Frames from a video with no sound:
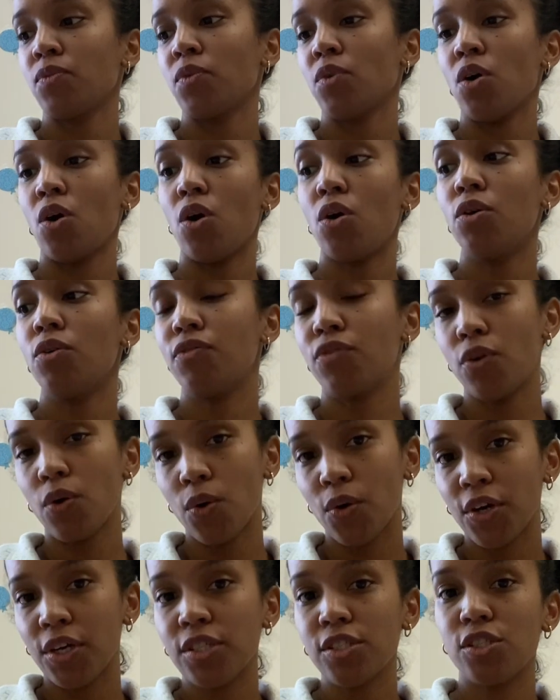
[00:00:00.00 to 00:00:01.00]
Oh, of
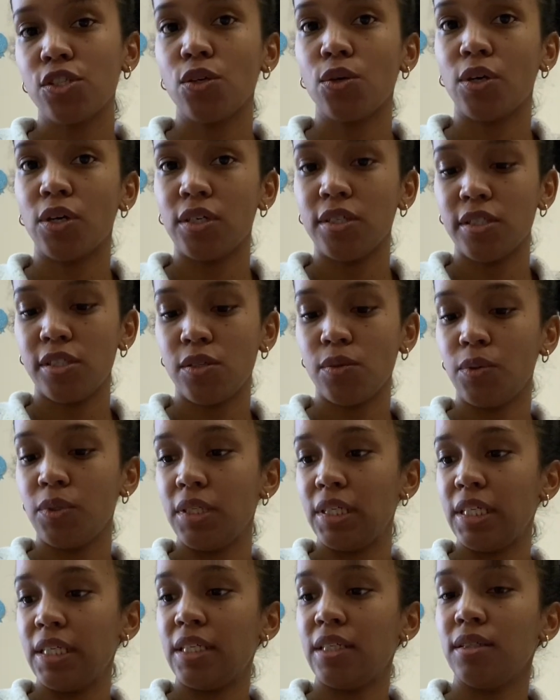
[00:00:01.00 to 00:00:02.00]
course, you also
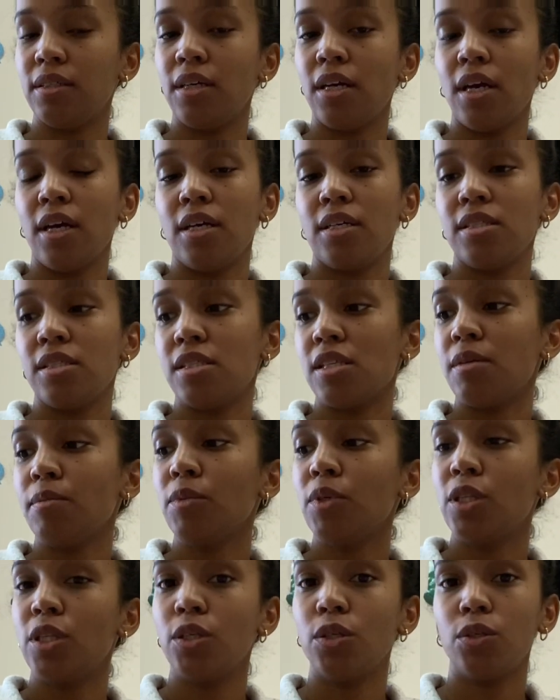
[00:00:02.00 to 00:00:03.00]
need some
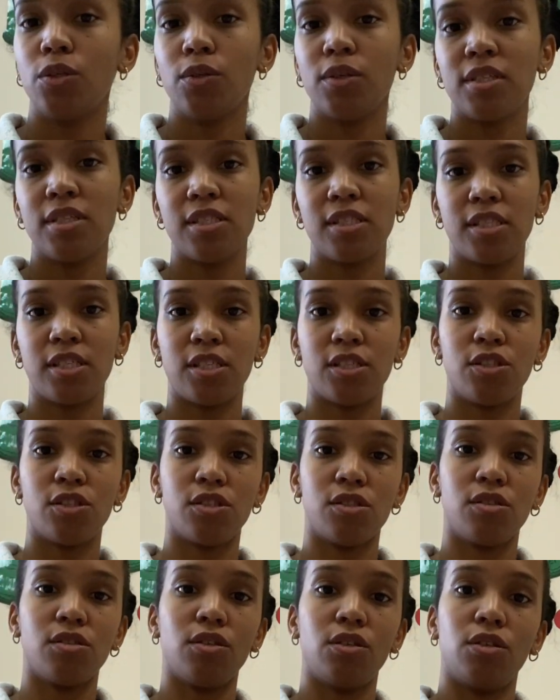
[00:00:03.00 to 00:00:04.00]
glue and, scissors.
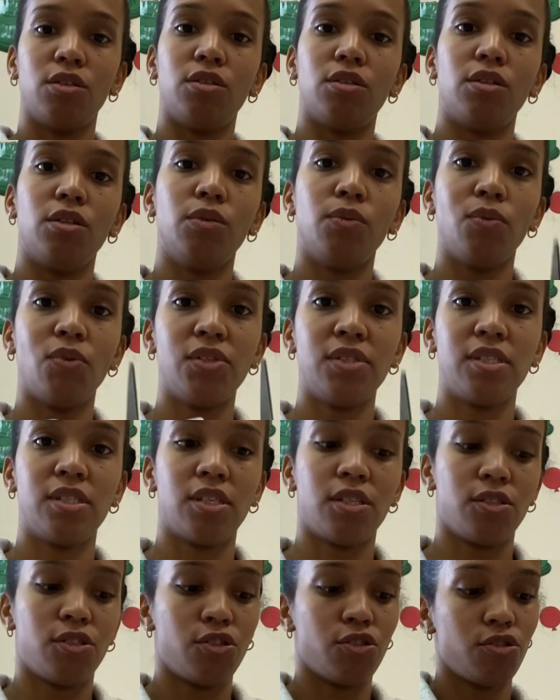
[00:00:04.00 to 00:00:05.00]
glue and
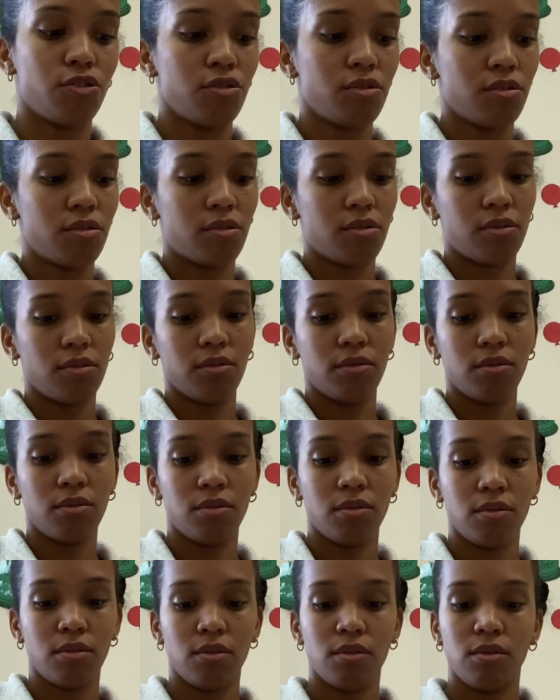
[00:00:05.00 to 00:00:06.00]
scissors.
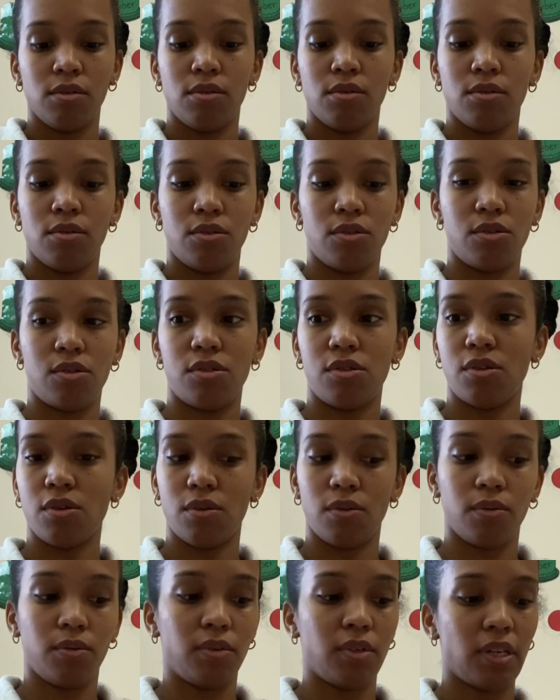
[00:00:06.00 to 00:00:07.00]
So
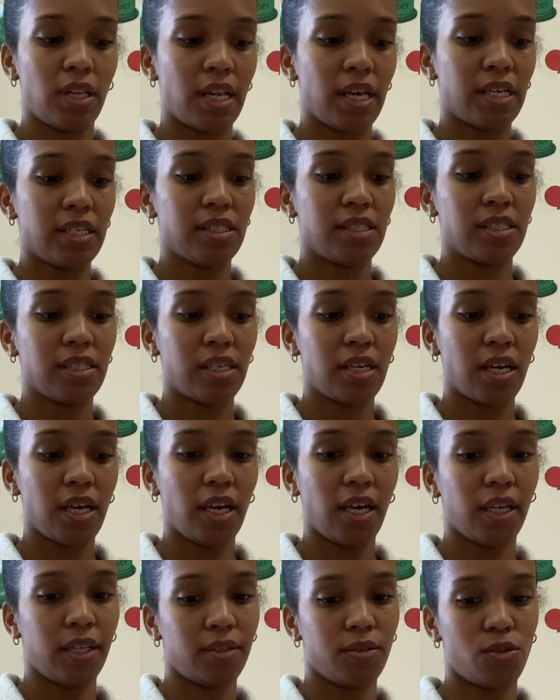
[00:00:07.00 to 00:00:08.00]
let's cut
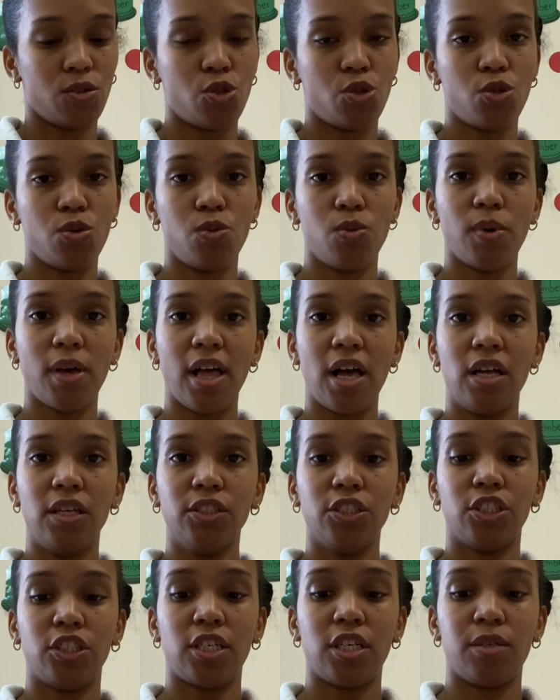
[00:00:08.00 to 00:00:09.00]
two L
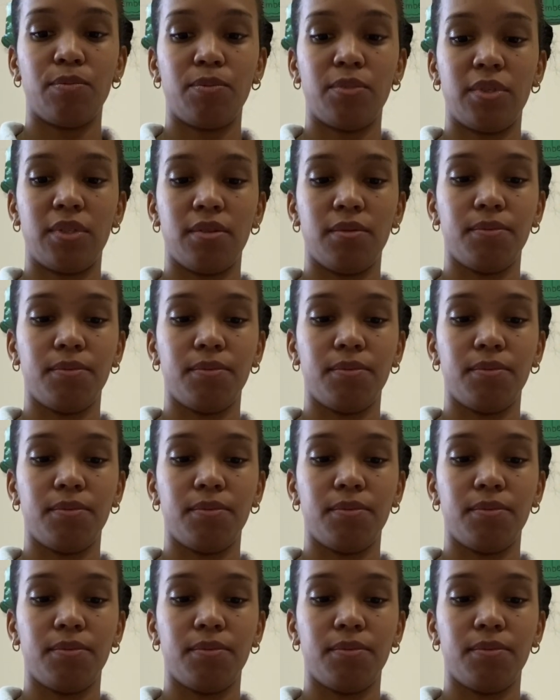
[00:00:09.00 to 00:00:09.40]
shapes.